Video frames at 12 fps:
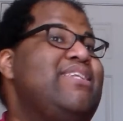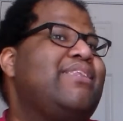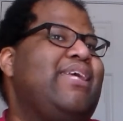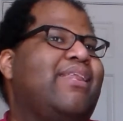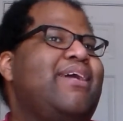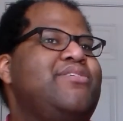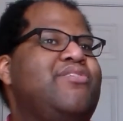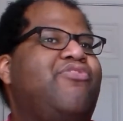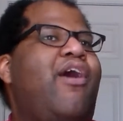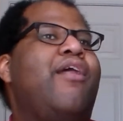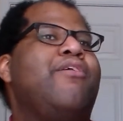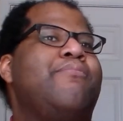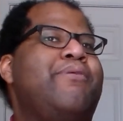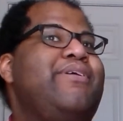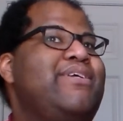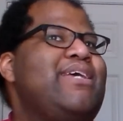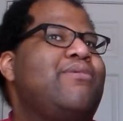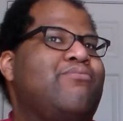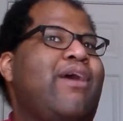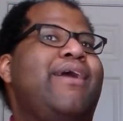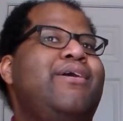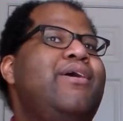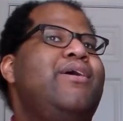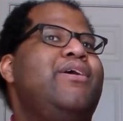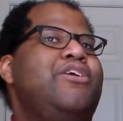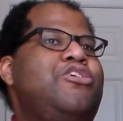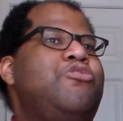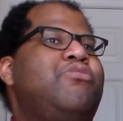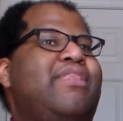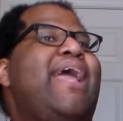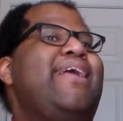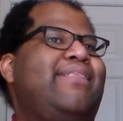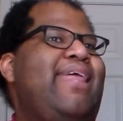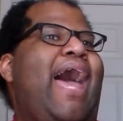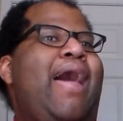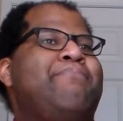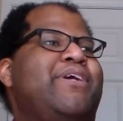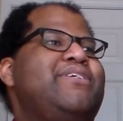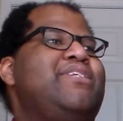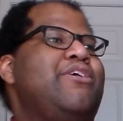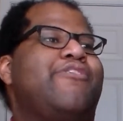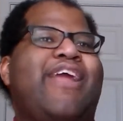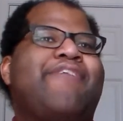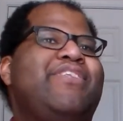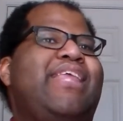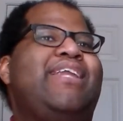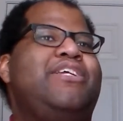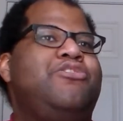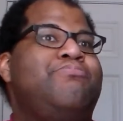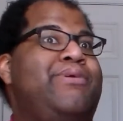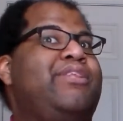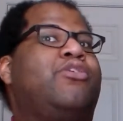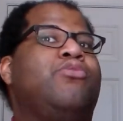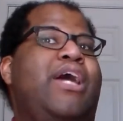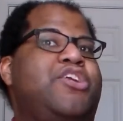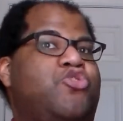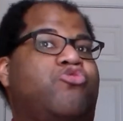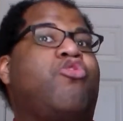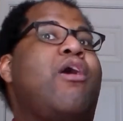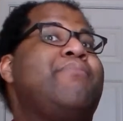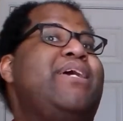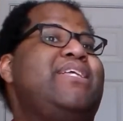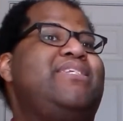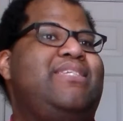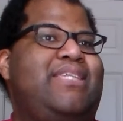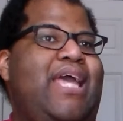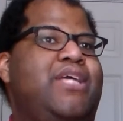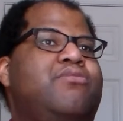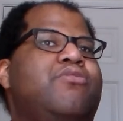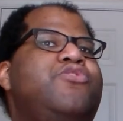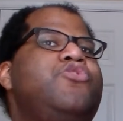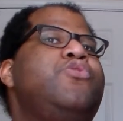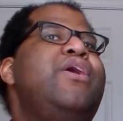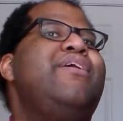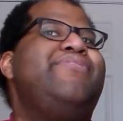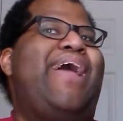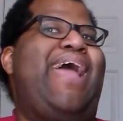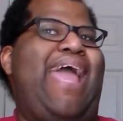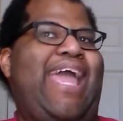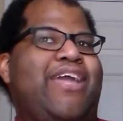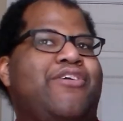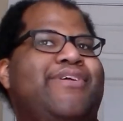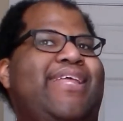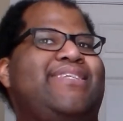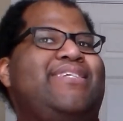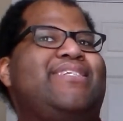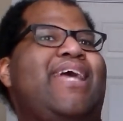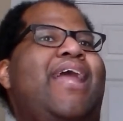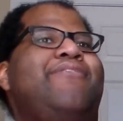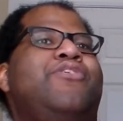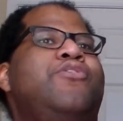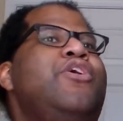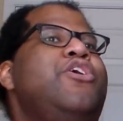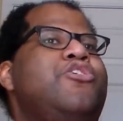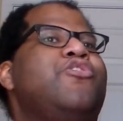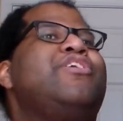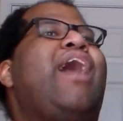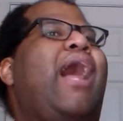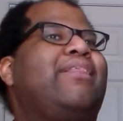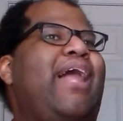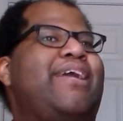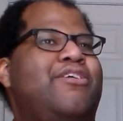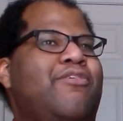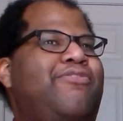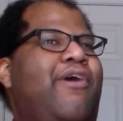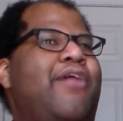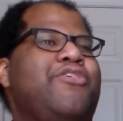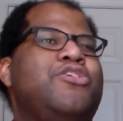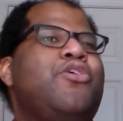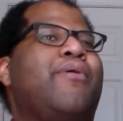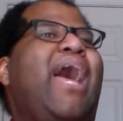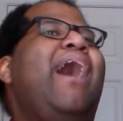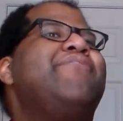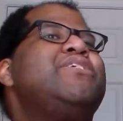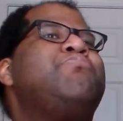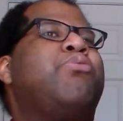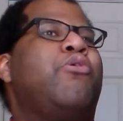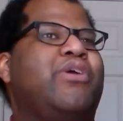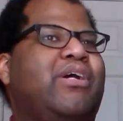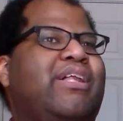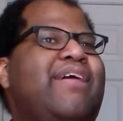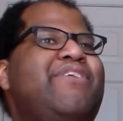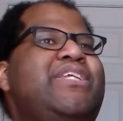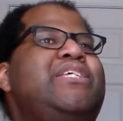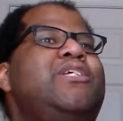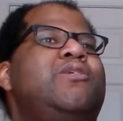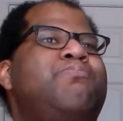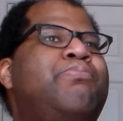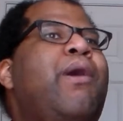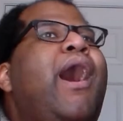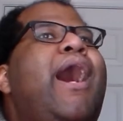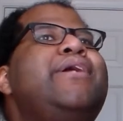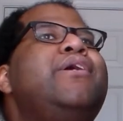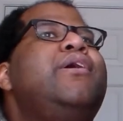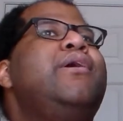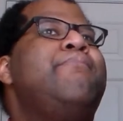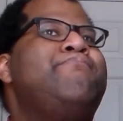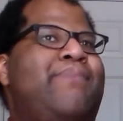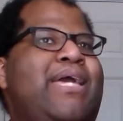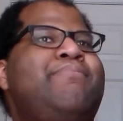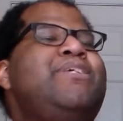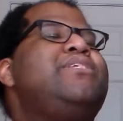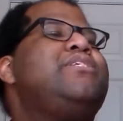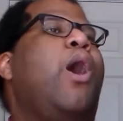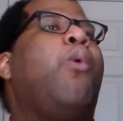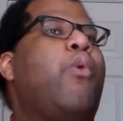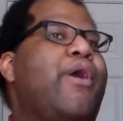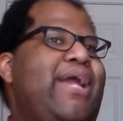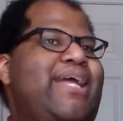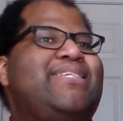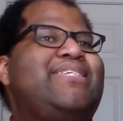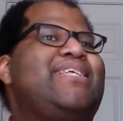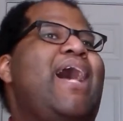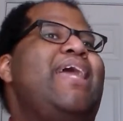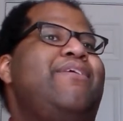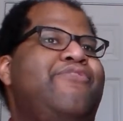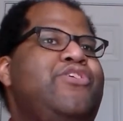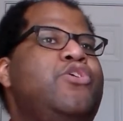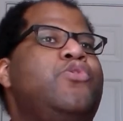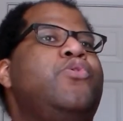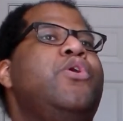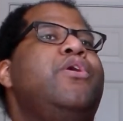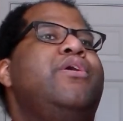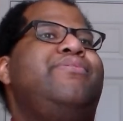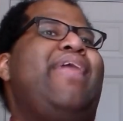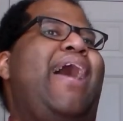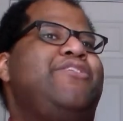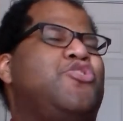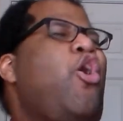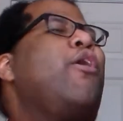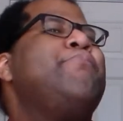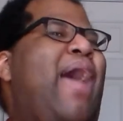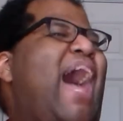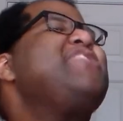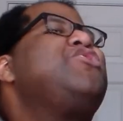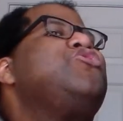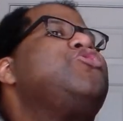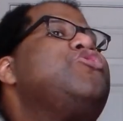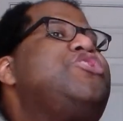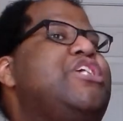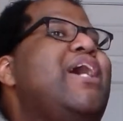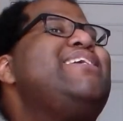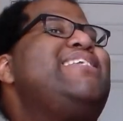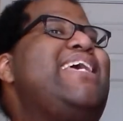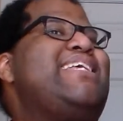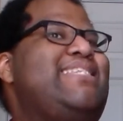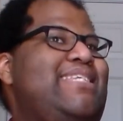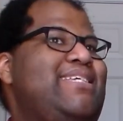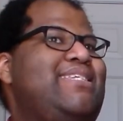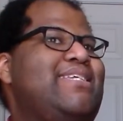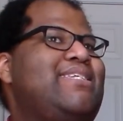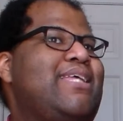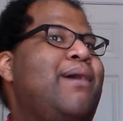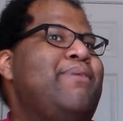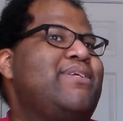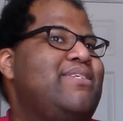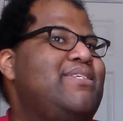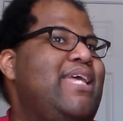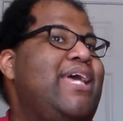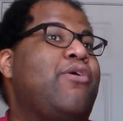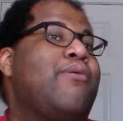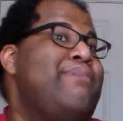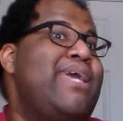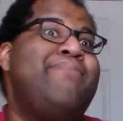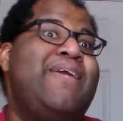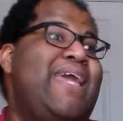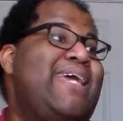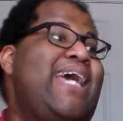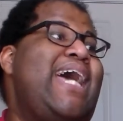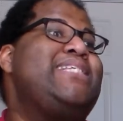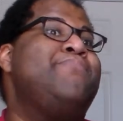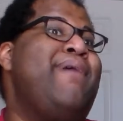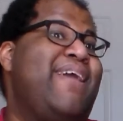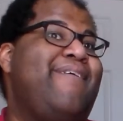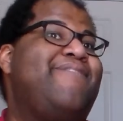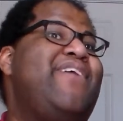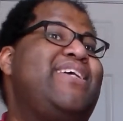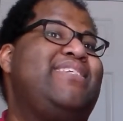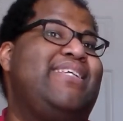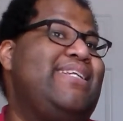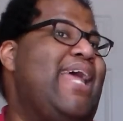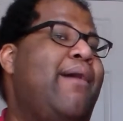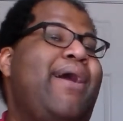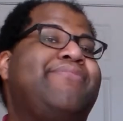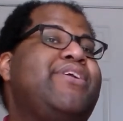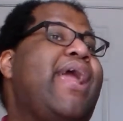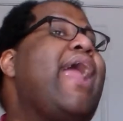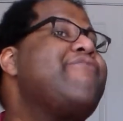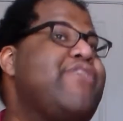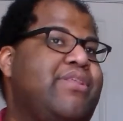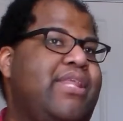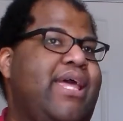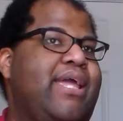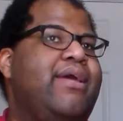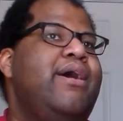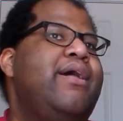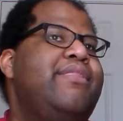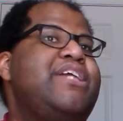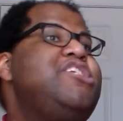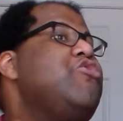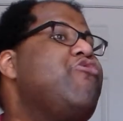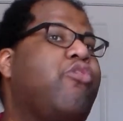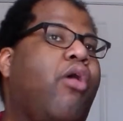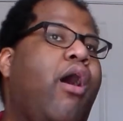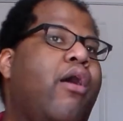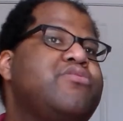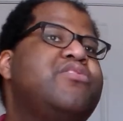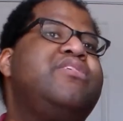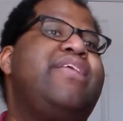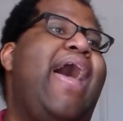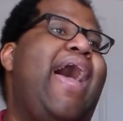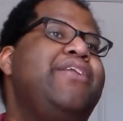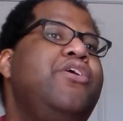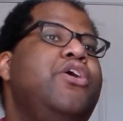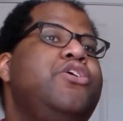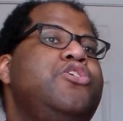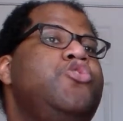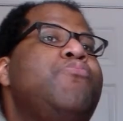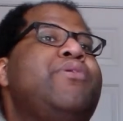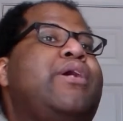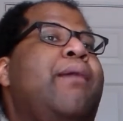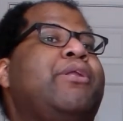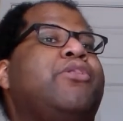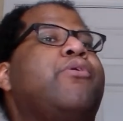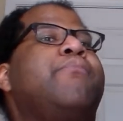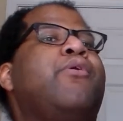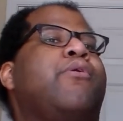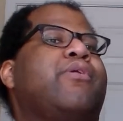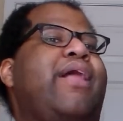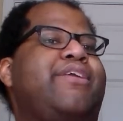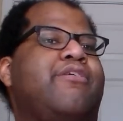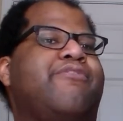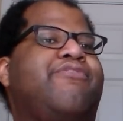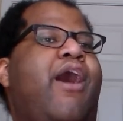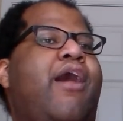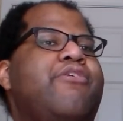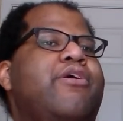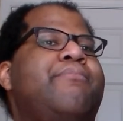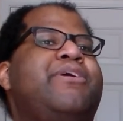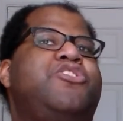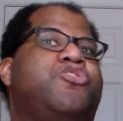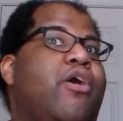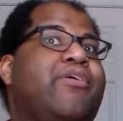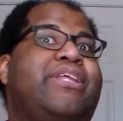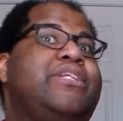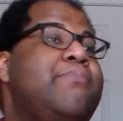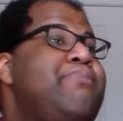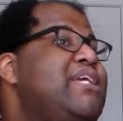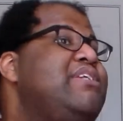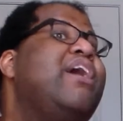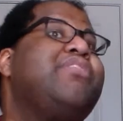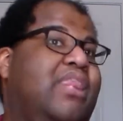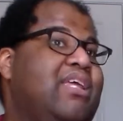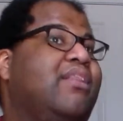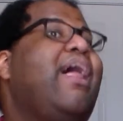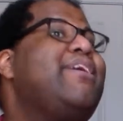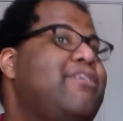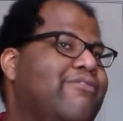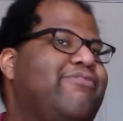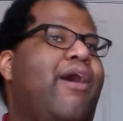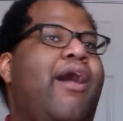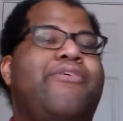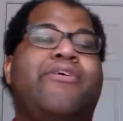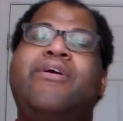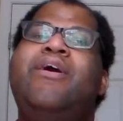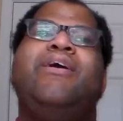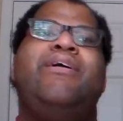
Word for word: nothing like his father, but it's like, right, you think that, but considering everything that you've been through, that trauma, it stays with you, that anger that's inside of you. You're not like your father, you don't have his proclivities, but maybe somewhere inside of you, that dark passenger does exist to some extent, or maybe it has manifested now after everything that you've lost that you become a little more like your father, but struggling to be nothing like your father.